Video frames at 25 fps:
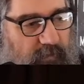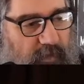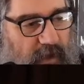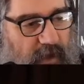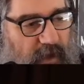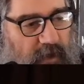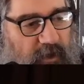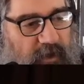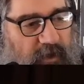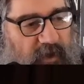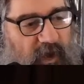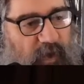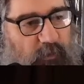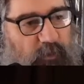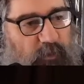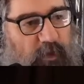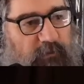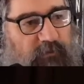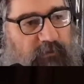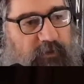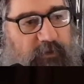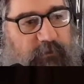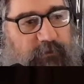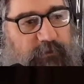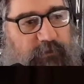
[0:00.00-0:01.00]
And a couple
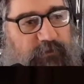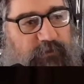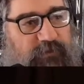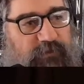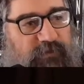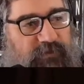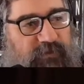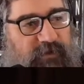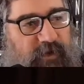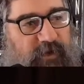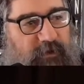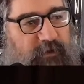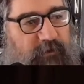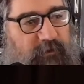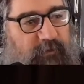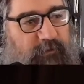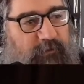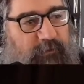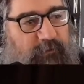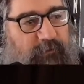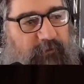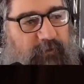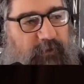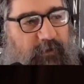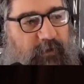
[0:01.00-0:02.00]
of you have stuck
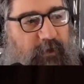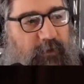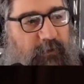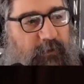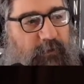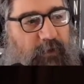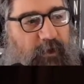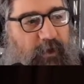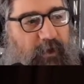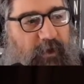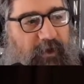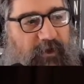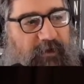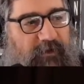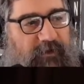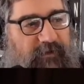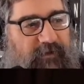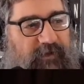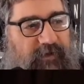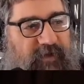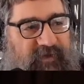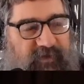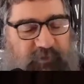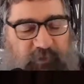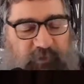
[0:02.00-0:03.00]
through for the whole lot.
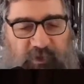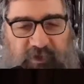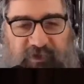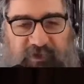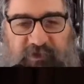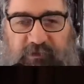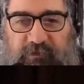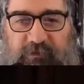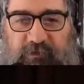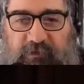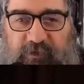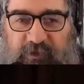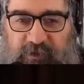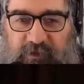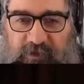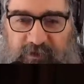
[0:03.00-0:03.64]
That's impressive.